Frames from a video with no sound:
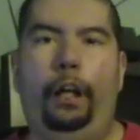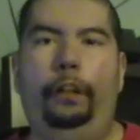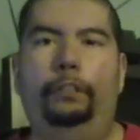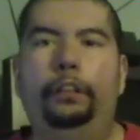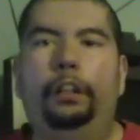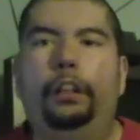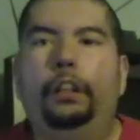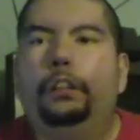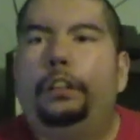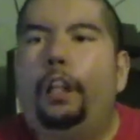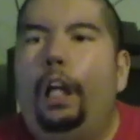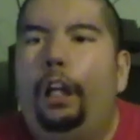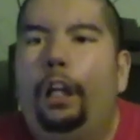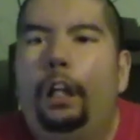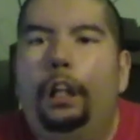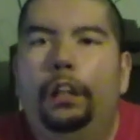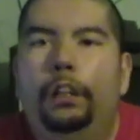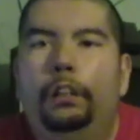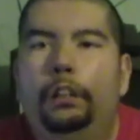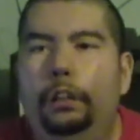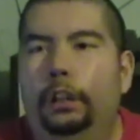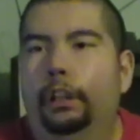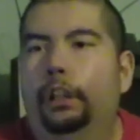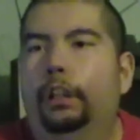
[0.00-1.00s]
a good
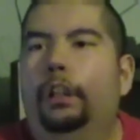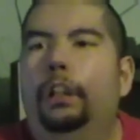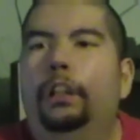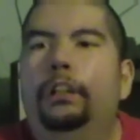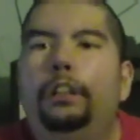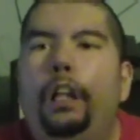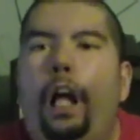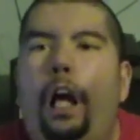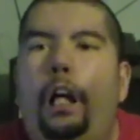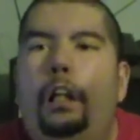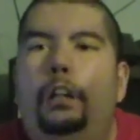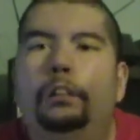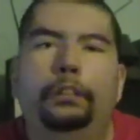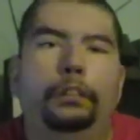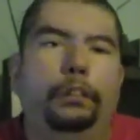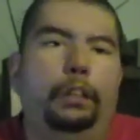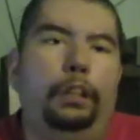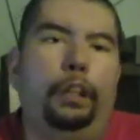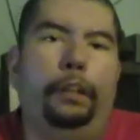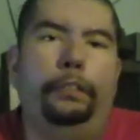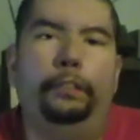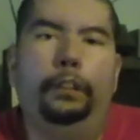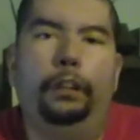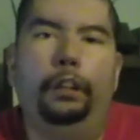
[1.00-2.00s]
day or good night
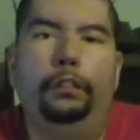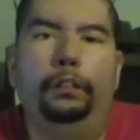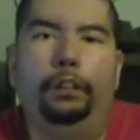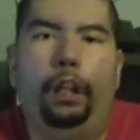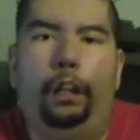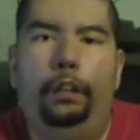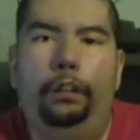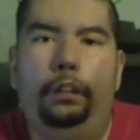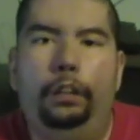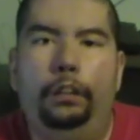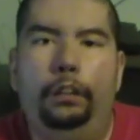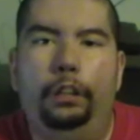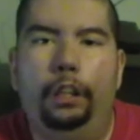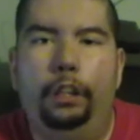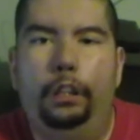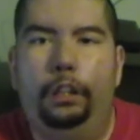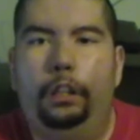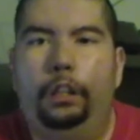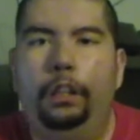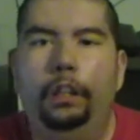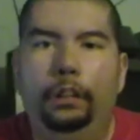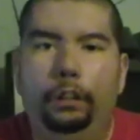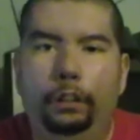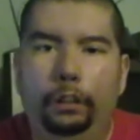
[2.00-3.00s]
whenever you're watching
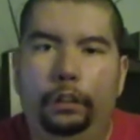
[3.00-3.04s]
this.